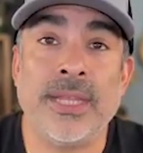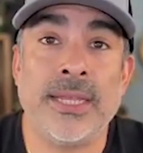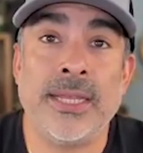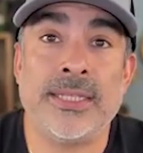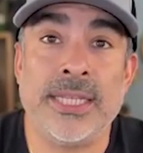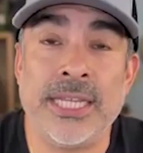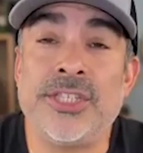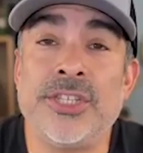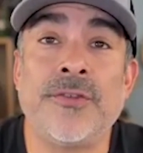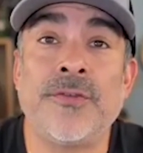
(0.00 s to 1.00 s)
it, it's
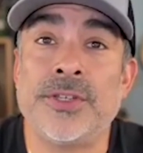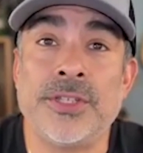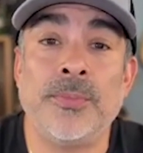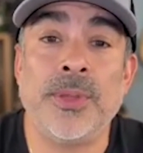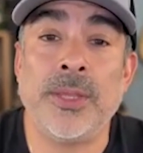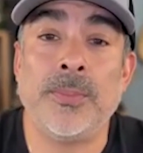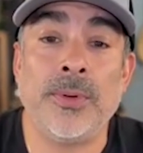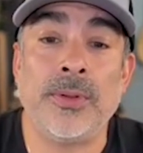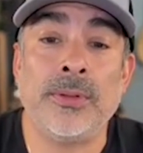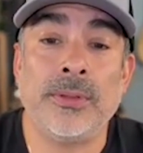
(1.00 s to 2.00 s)
easier for some
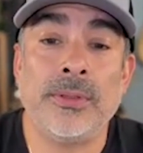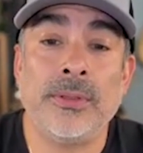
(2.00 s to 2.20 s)
people